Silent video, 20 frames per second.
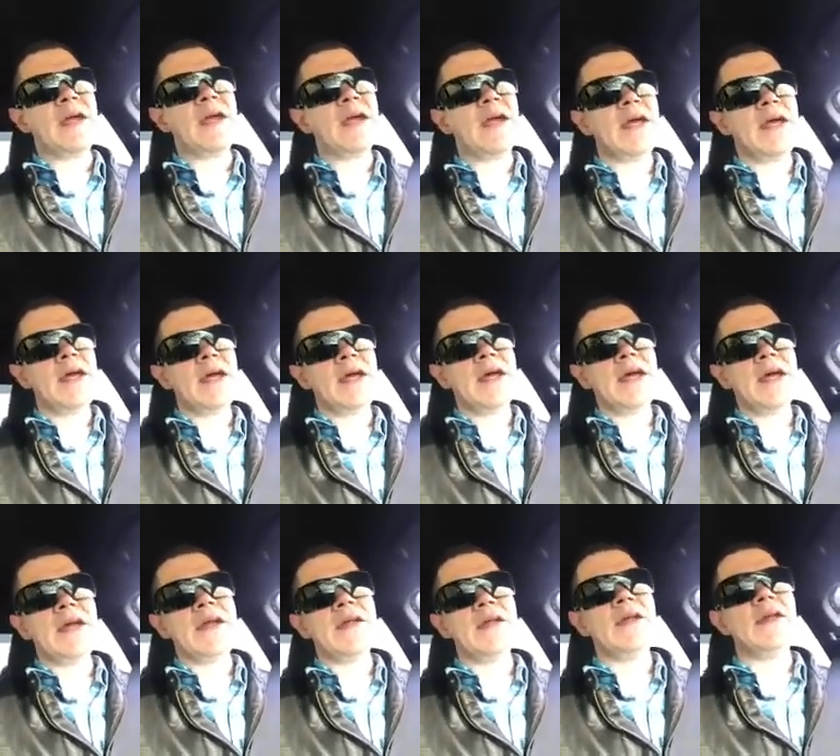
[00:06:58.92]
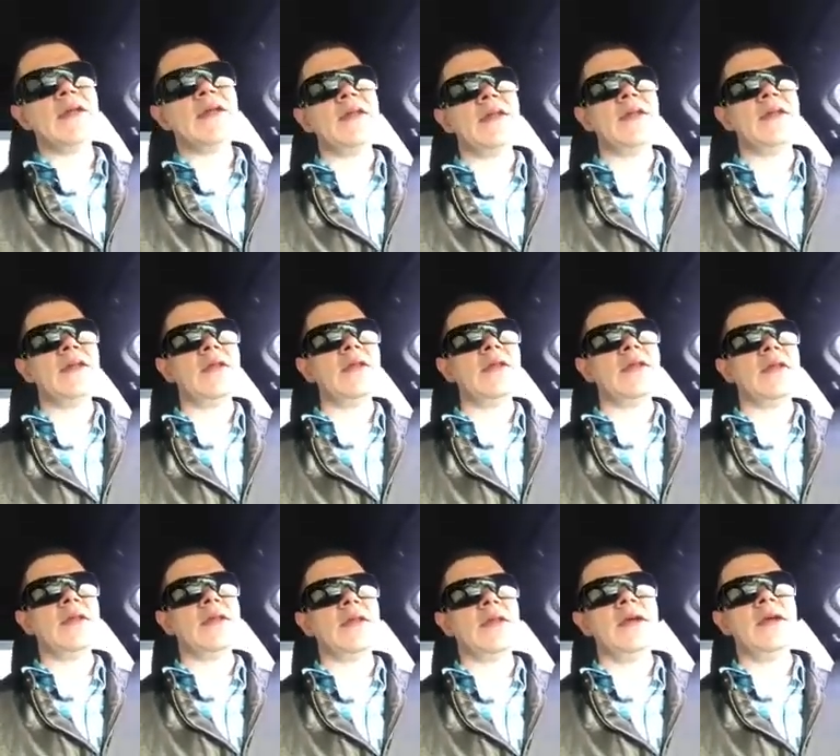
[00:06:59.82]
it,
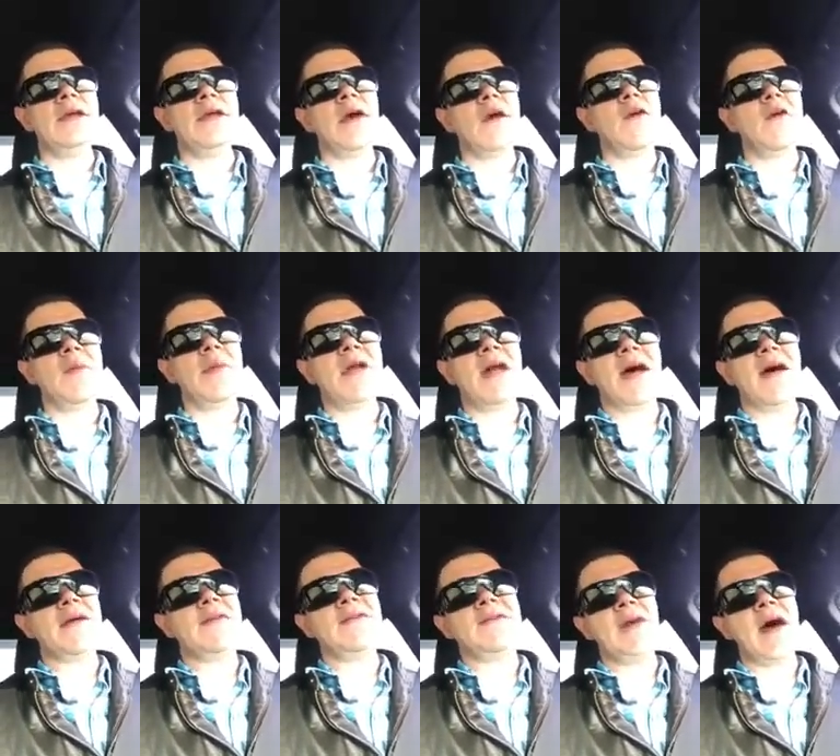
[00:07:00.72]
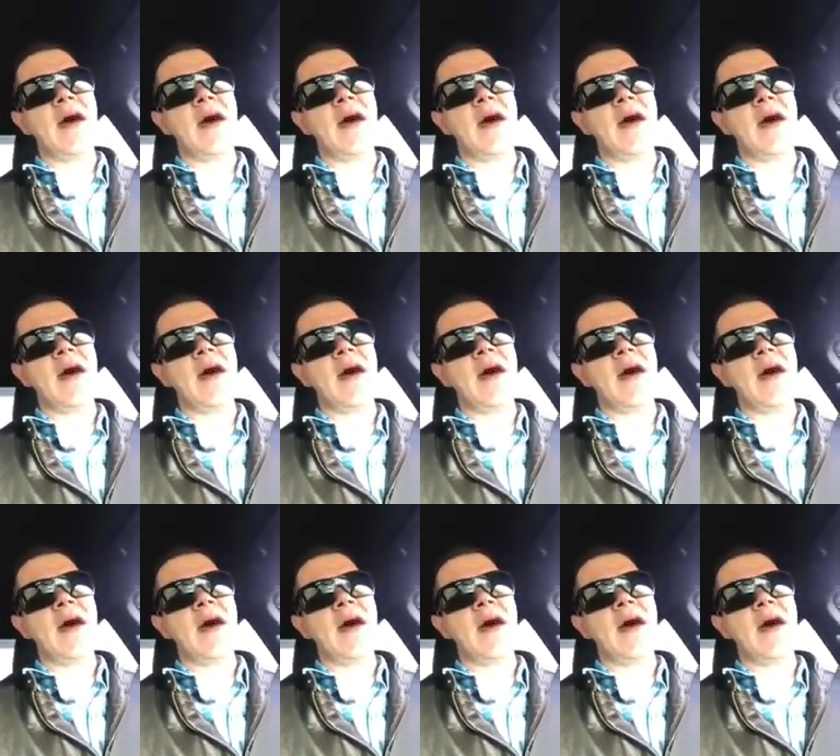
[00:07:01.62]
you know, I mean, I